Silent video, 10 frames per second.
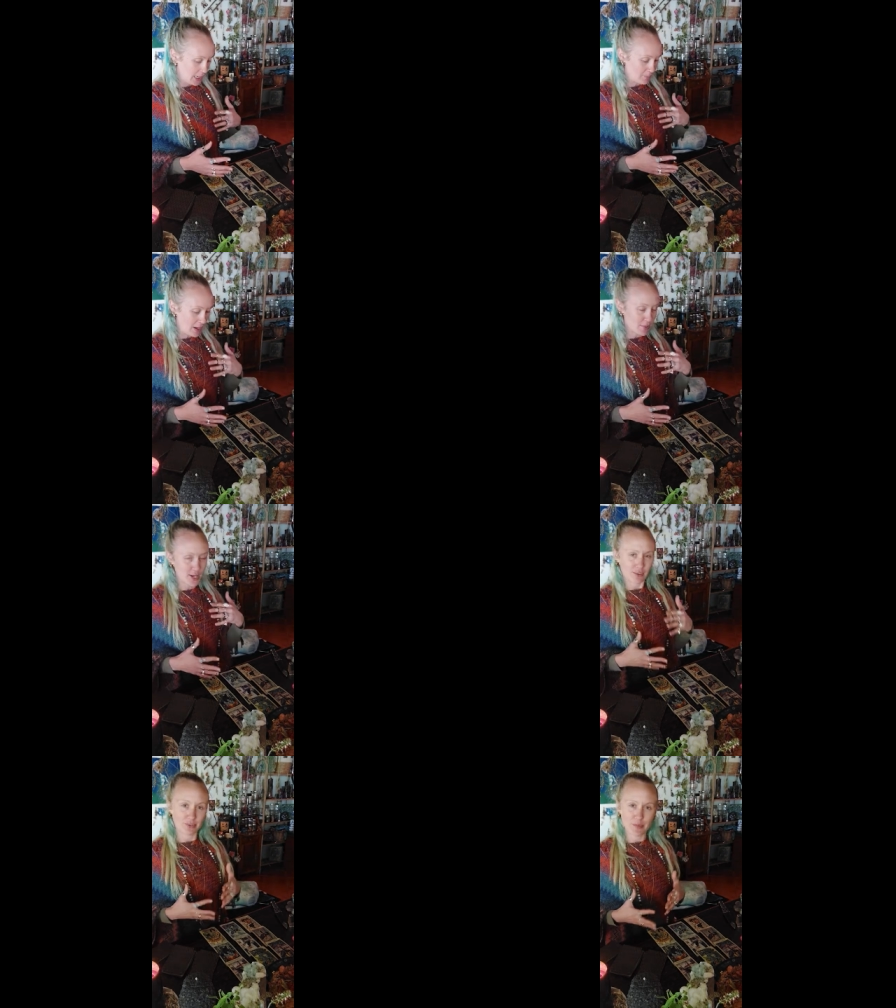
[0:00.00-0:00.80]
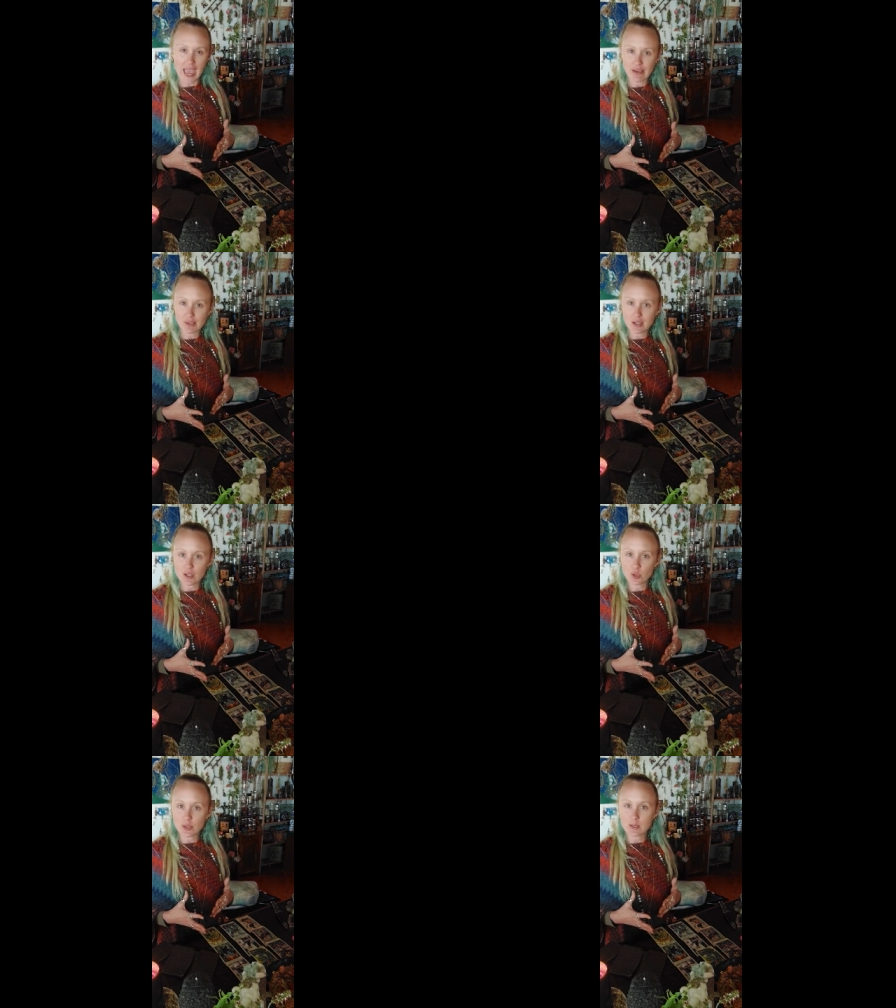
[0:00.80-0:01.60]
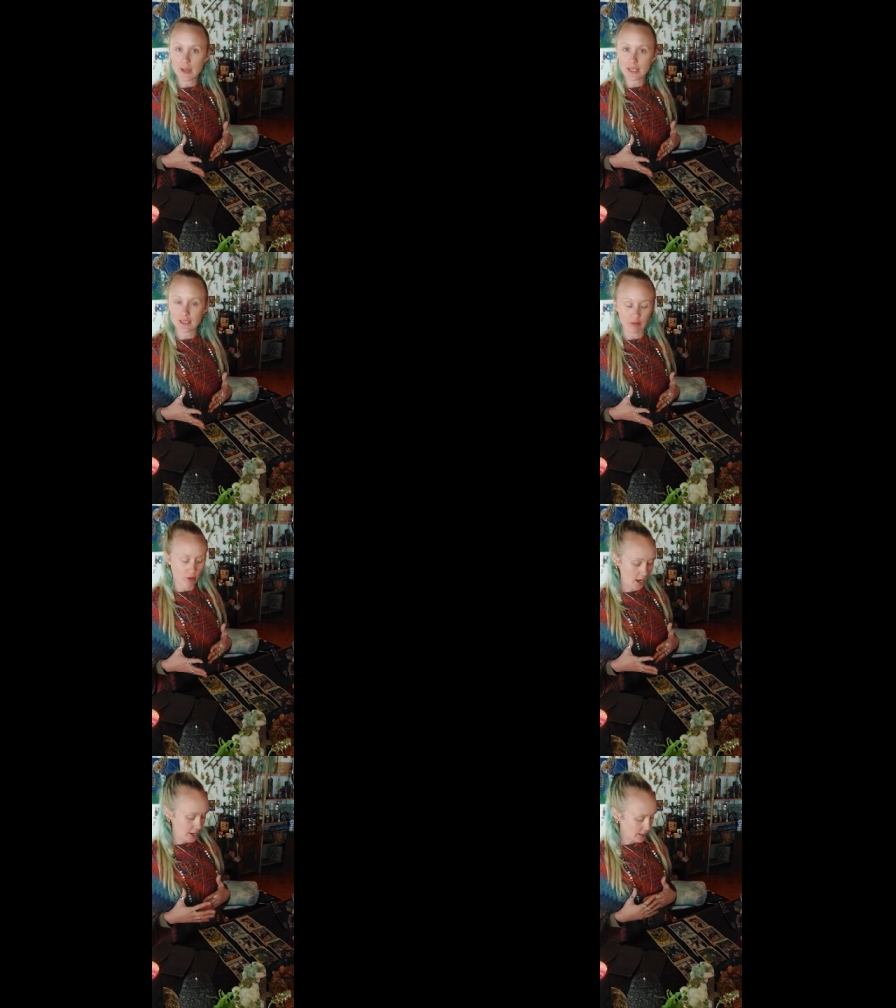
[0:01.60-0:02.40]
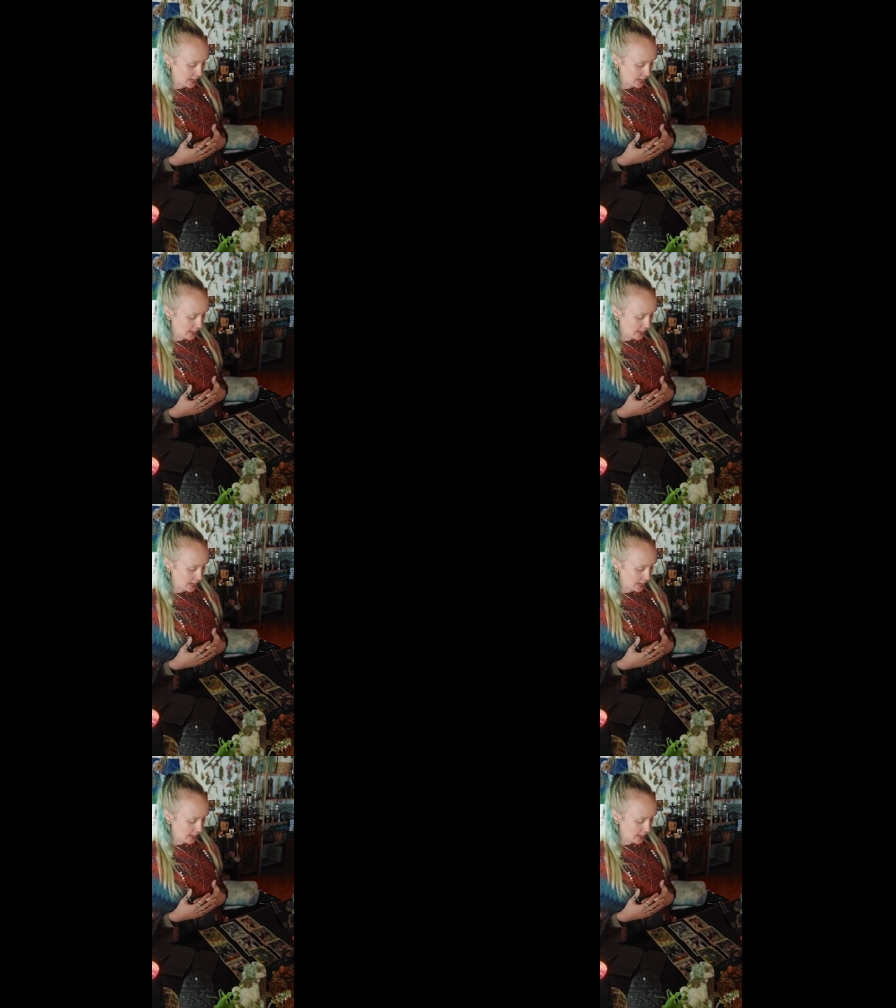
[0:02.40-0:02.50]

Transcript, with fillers: maybe not from the avenues you expected, right?